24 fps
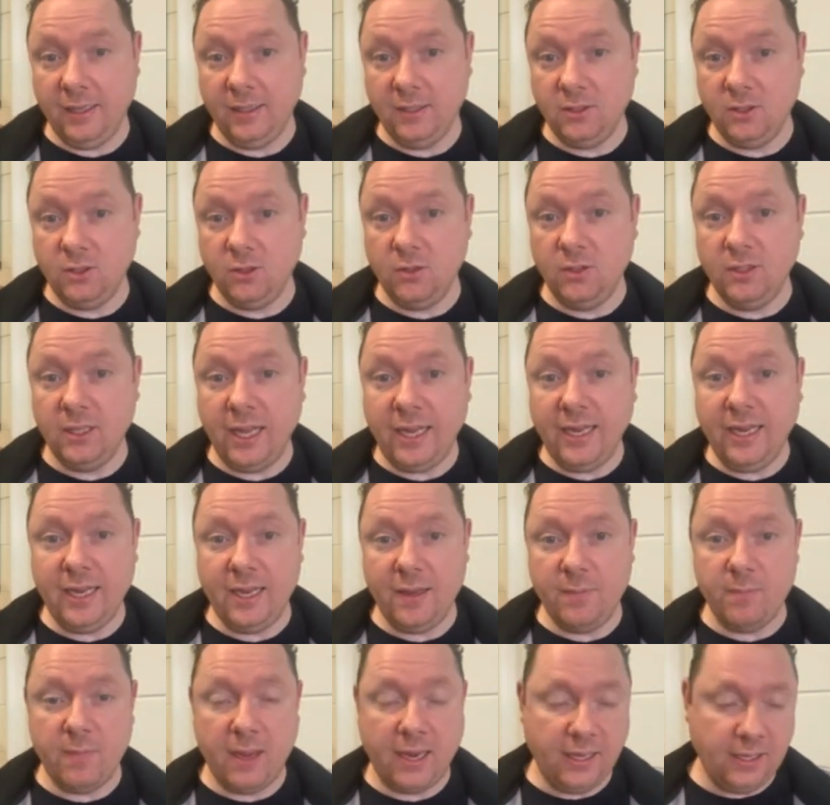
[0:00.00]
So 90
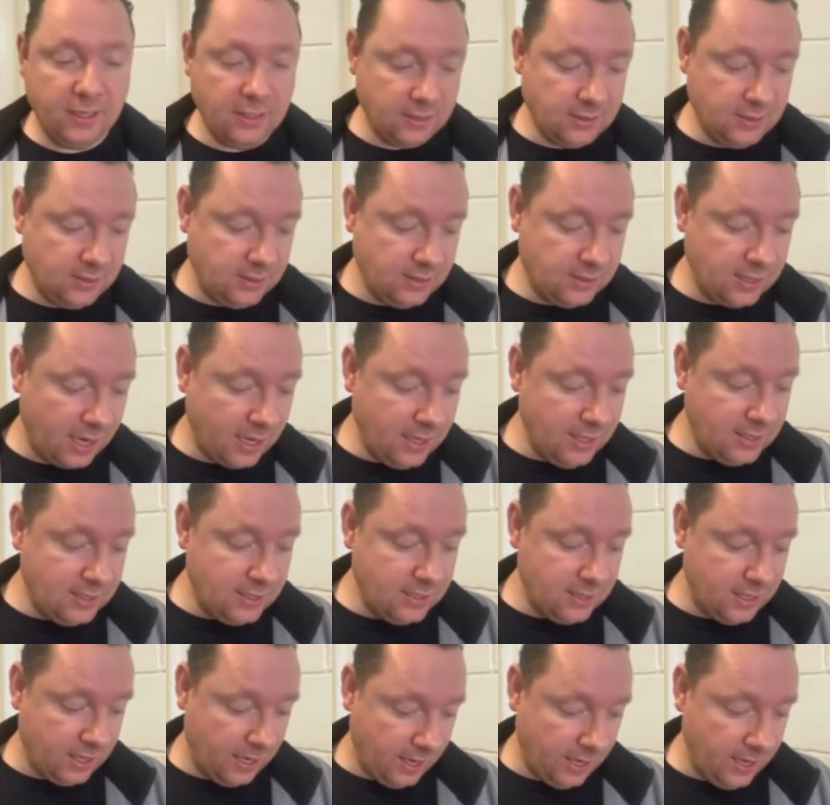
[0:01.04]
minus
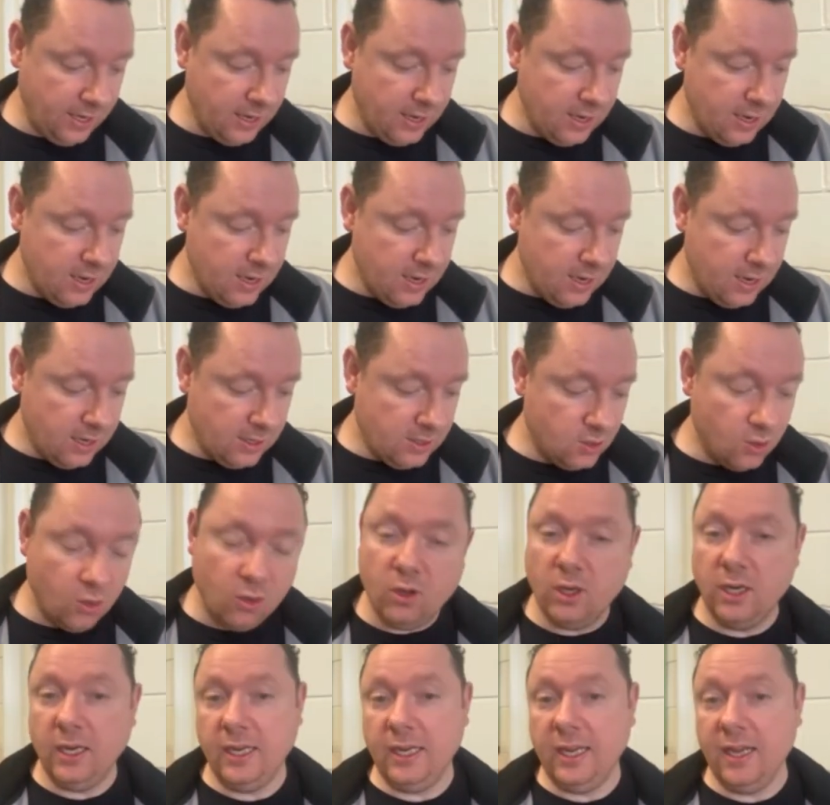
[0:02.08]
60 is not
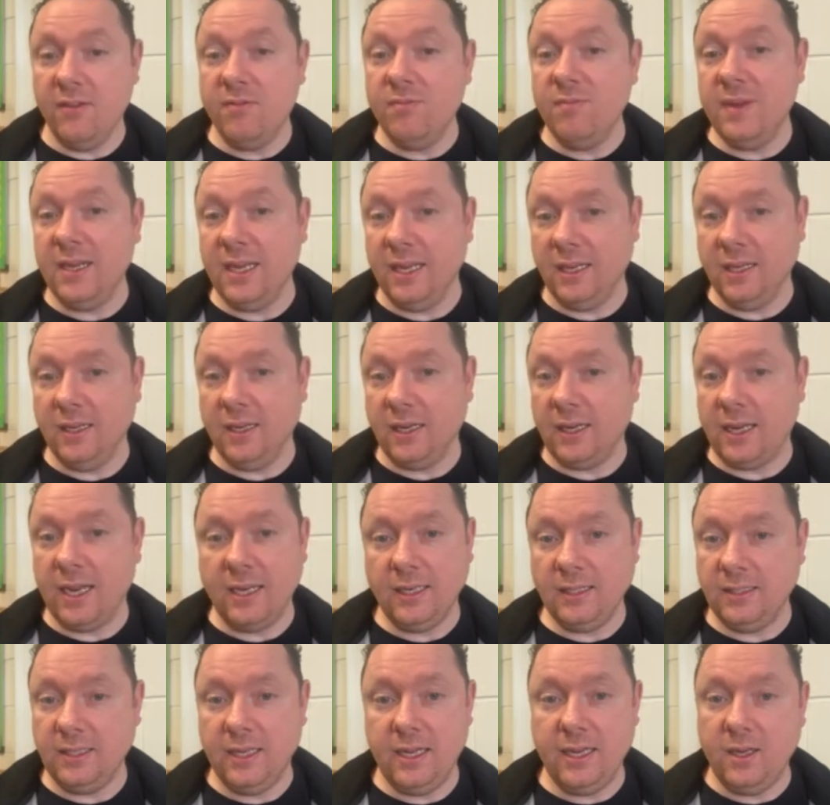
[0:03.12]
going to give me it. I
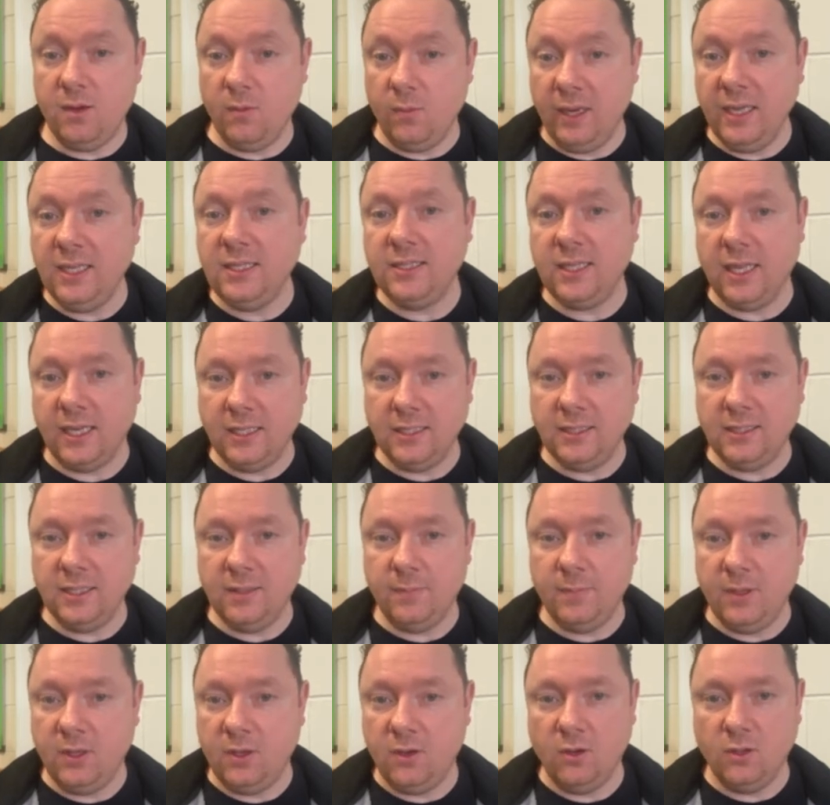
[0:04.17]
can't take away 60
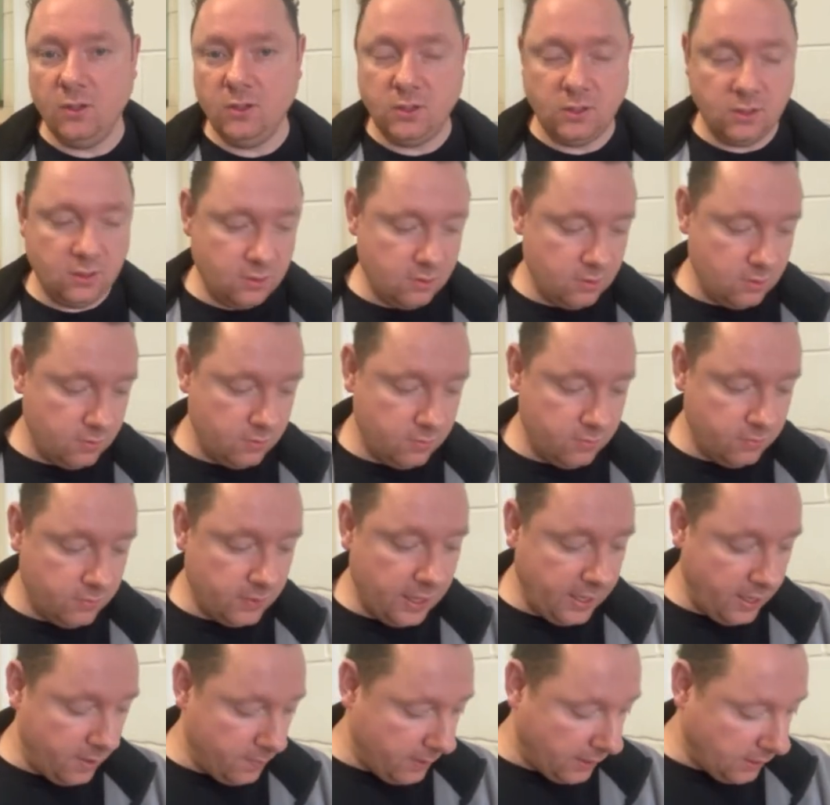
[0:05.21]
because
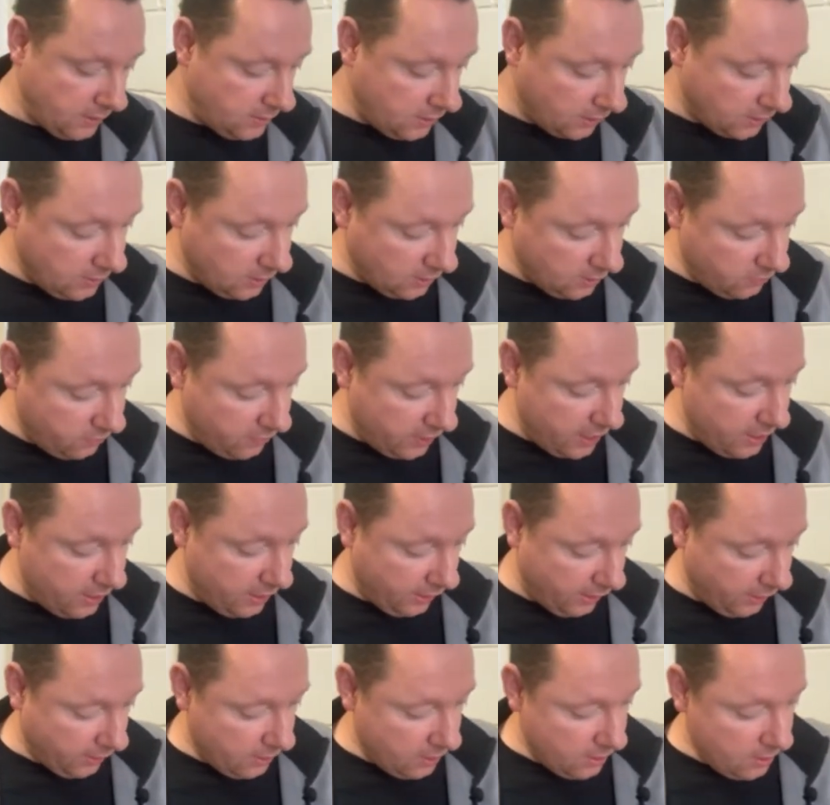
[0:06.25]
90 minus 60 is
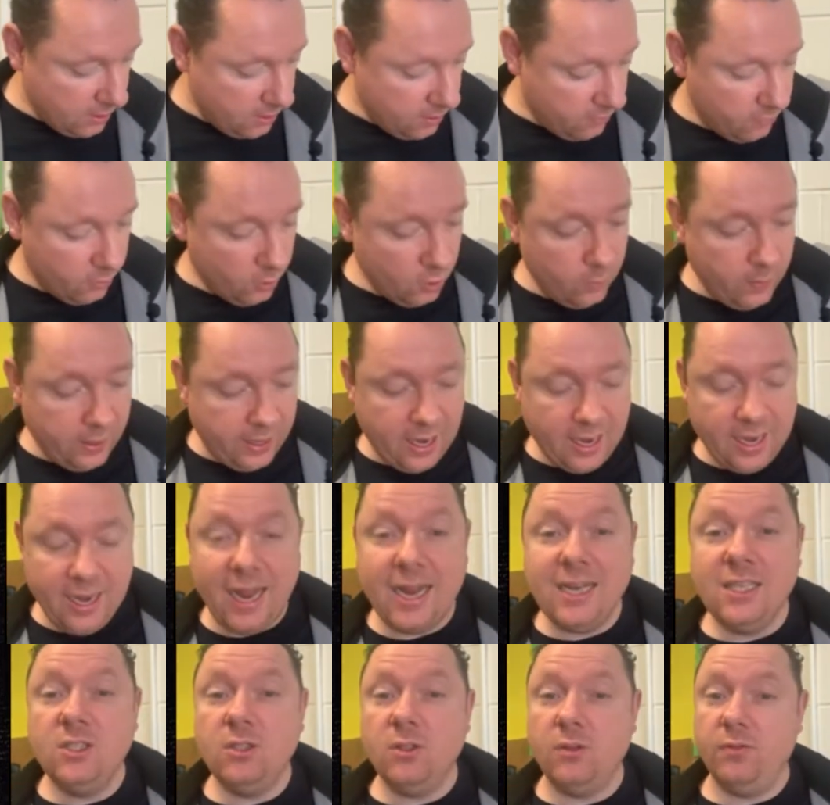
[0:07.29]
30. The only way to get an
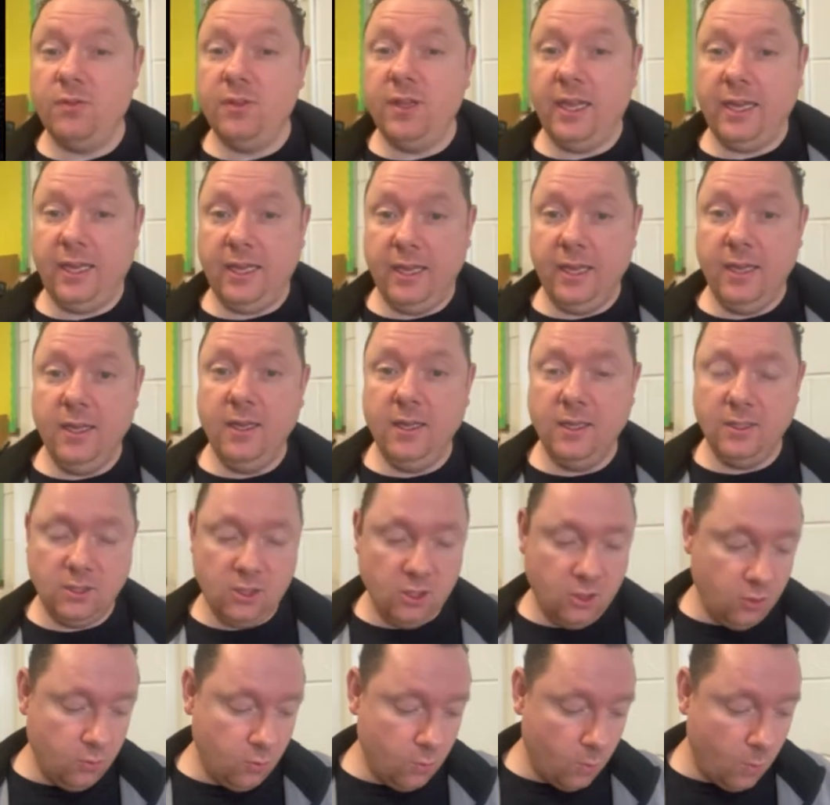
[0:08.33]
answer of 90 is to
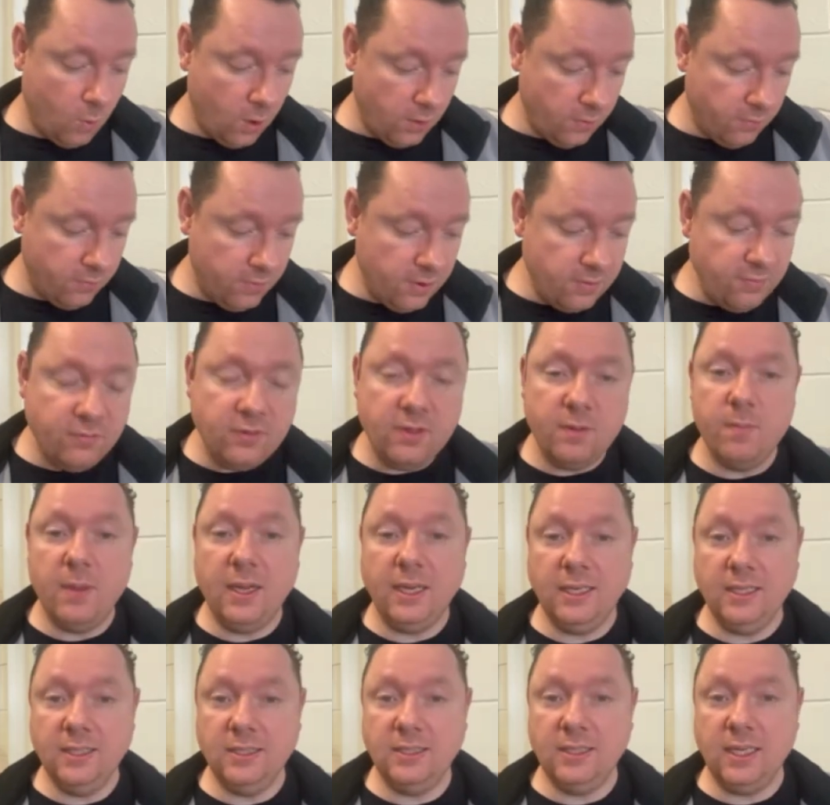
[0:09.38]
do 150
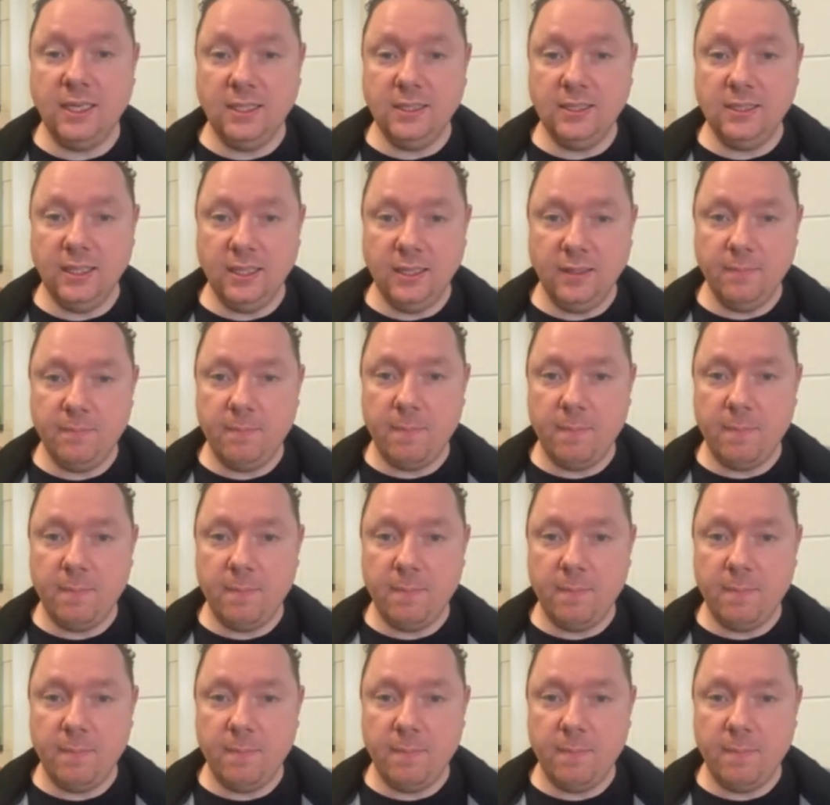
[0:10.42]
minus 60.